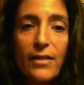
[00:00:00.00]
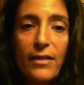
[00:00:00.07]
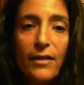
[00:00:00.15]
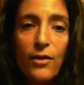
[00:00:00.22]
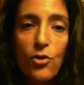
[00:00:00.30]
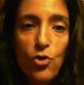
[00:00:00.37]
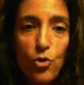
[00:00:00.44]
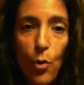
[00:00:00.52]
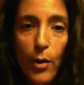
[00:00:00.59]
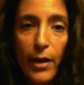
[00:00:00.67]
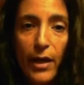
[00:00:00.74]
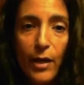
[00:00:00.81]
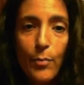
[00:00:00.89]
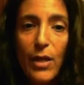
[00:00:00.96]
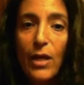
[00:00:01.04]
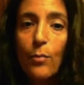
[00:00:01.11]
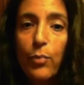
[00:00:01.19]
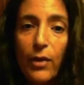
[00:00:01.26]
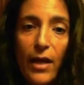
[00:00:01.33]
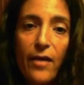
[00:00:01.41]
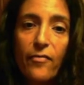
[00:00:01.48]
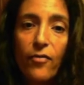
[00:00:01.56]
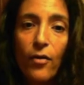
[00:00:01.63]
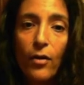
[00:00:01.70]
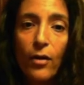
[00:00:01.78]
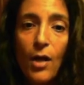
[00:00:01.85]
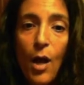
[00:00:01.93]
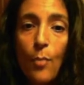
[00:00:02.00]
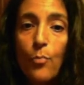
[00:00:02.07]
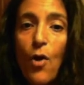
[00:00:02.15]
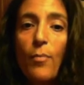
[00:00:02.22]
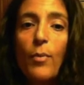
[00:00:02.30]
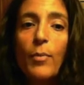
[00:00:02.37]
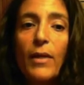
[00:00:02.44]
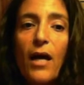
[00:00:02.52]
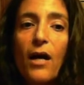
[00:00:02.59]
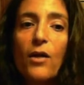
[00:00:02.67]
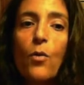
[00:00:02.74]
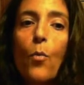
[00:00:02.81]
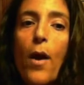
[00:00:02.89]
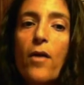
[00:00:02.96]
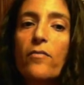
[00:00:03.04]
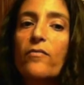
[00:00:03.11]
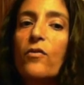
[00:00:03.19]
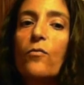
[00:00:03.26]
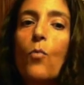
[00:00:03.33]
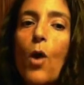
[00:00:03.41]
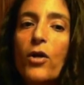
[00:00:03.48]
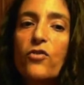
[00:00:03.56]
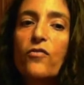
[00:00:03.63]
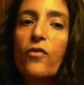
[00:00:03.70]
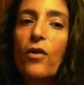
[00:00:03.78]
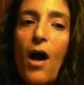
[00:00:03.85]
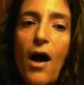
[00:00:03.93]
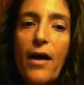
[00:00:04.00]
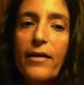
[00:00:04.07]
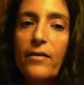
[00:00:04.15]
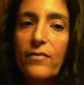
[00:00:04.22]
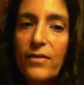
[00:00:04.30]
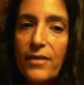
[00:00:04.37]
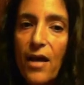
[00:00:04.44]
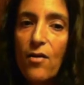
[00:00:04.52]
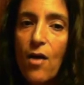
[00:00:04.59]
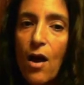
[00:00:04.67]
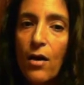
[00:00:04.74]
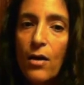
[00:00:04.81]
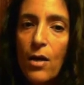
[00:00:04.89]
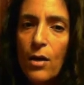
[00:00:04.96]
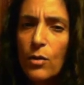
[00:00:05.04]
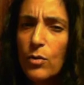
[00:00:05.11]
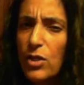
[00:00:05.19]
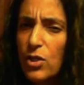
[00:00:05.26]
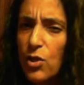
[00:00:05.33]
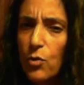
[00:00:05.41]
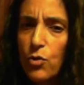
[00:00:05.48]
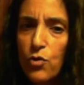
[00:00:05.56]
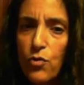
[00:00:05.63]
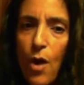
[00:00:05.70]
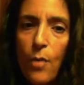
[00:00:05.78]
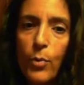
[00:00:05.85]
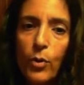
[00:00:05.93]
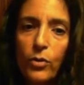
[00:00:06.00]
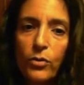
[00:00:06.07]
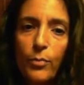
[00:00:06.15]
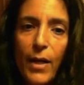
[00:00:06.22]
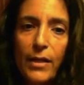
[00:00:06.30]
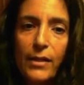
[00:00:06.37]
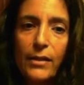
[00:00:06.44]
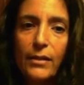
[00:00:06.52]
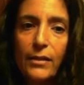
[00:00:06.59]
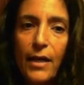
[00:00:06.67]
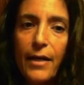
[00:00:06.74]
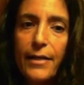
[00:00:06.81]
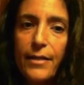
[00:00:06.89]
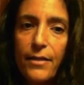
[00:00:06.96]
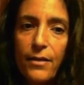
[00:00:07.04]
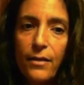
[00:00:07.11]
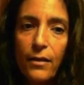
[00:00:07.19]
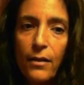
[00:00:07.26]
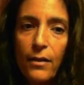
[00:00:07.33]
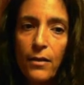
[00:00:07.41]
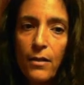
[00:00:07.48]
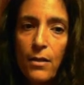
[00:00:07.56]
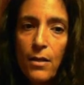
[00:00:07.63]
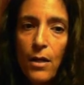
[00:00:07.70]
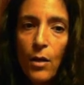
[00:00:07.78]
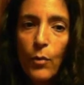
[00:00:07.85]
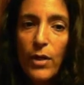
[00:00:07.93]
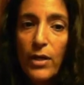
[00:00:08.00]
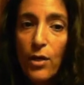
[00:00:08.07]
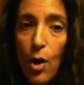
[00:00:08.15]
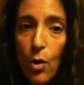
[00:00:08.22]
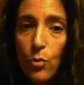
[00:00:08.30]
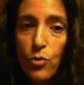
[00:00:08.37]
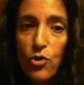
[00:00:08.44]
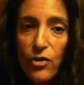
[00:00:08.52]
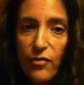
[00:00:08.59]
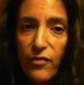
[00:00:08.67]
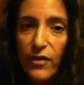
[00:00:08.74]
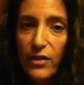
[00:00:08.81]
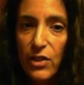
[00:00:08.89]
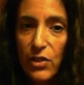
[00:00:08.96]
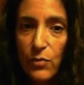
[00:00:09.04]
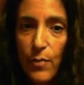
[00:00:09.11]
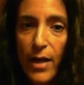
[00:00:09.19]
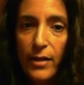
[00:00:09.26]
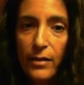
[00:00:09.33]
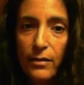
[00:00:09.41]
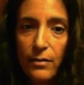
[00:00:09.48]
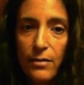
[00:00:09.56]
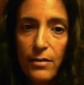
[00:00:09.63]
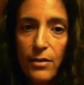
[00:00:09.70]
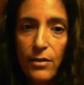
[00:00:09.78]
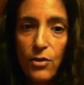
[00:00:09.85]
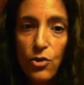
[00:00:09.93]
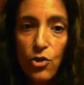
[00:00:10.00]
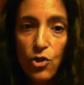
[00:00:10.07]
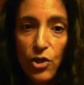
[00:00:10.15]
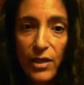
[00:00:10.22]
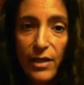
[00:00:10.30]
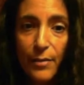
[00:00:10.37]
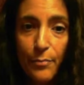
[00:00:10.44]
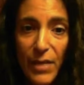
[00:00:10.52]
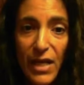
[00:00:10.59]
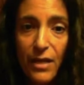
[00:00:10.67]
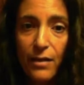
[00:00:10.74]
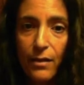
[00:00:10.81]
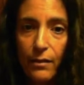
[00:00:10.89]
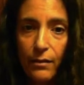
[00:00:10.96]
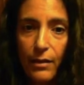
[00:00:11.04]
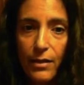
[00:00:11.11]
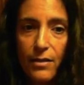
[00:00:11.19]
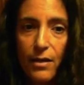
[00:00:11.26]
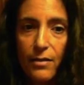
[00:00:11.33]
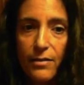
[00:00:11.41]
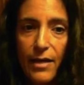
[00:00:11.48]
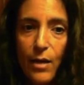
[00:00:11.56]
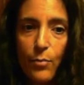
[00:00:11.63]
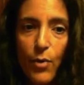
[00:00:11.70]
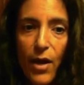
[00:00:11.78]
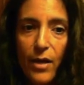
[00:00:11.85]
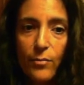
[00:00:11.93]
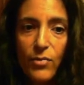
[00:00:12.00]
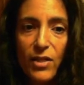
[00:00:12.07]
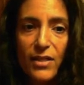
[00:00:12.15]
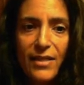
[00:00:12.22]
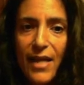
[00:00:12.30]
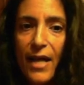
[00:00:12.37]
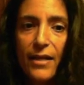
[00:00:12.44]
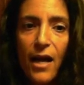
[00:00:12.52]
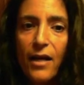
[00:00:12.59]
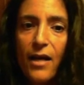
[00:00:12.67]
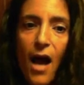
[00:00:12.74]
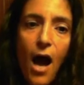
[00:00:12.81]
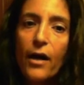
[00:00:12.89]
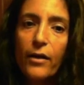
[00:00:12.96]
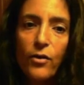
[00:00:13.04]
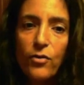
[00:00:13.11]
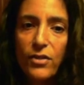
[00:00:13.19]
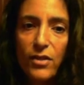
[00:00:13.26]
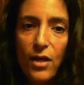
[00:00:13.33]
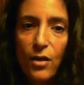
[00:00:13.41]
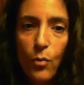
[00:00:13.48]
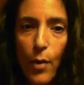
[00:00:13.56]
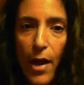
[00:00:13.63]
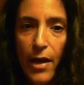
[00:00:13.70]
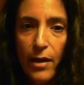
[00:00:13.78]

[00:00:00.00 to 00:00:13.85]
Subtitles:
enjoying being playful, probably unaware of the watchful eye of Sarah, who is so troubled by this sight. We know she feels threatened since she immediately tells Abraham to send Hagar and her son away.